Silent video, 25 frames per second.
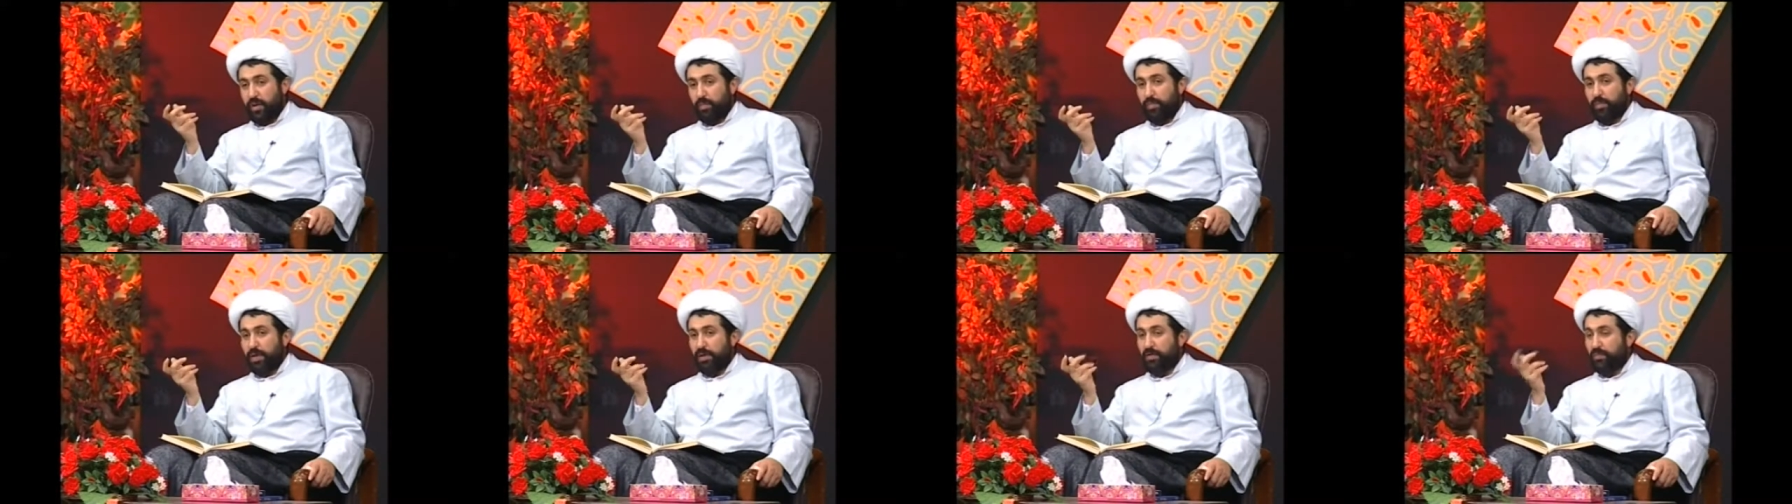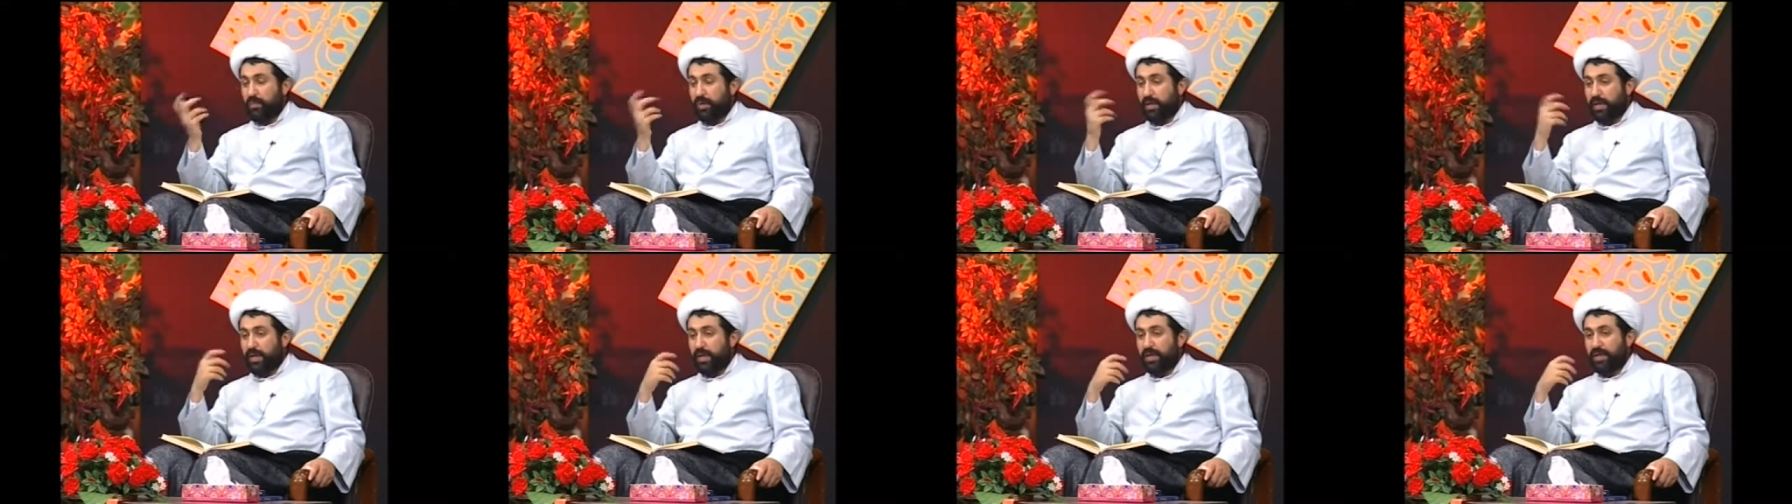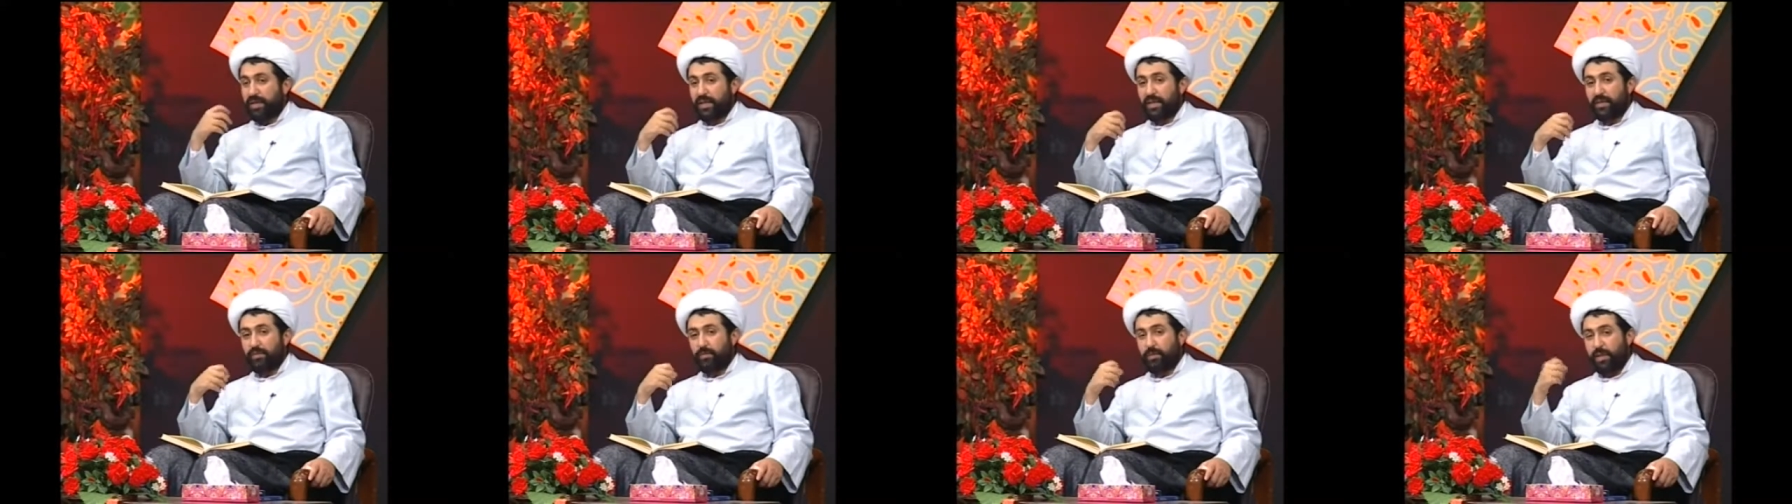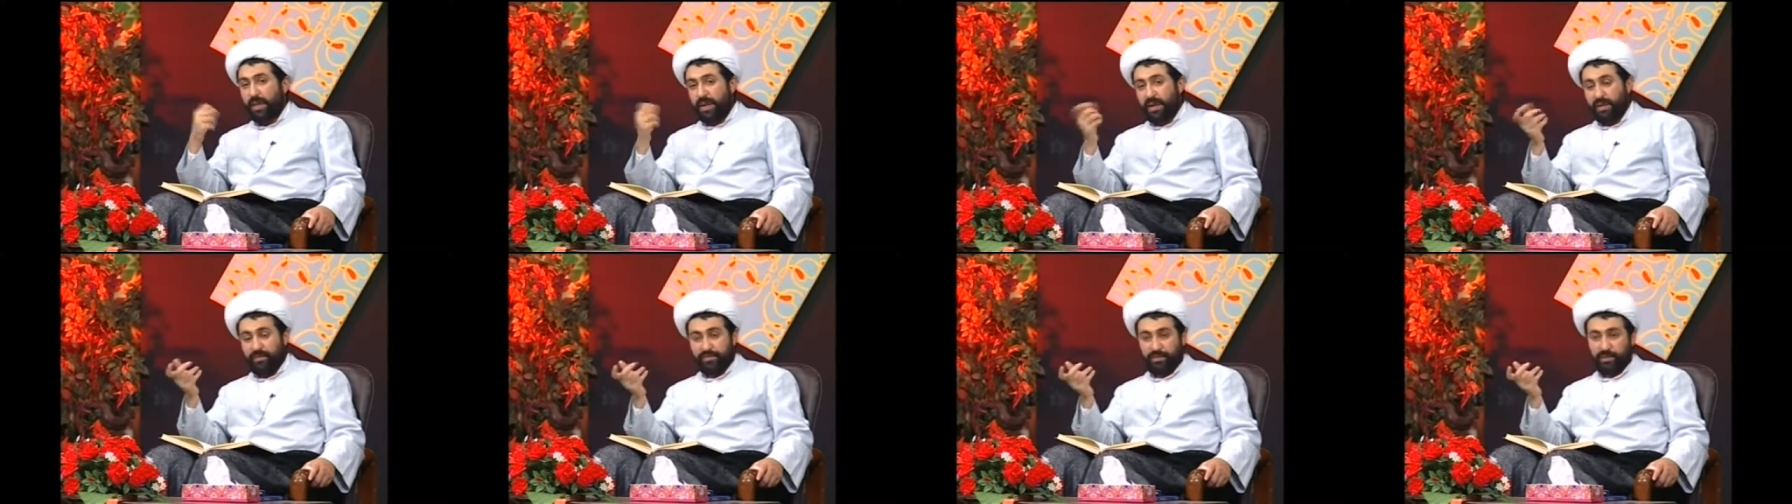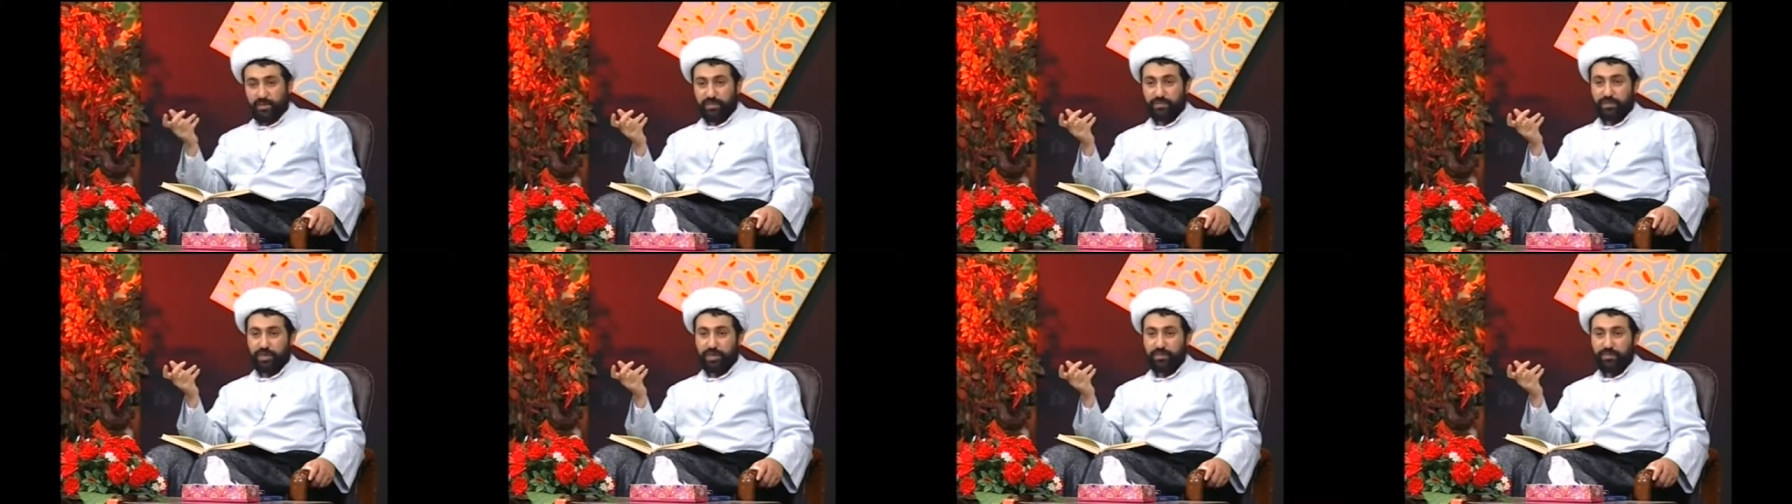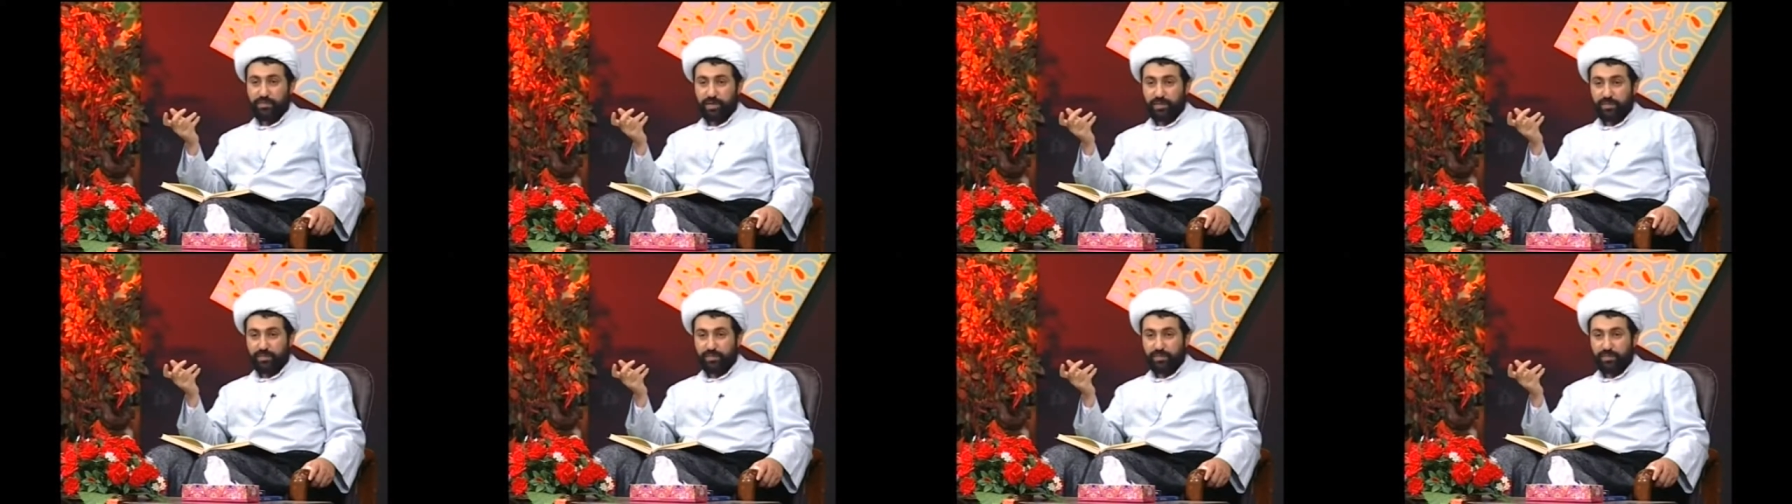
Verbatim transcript: but we can get benefit from them.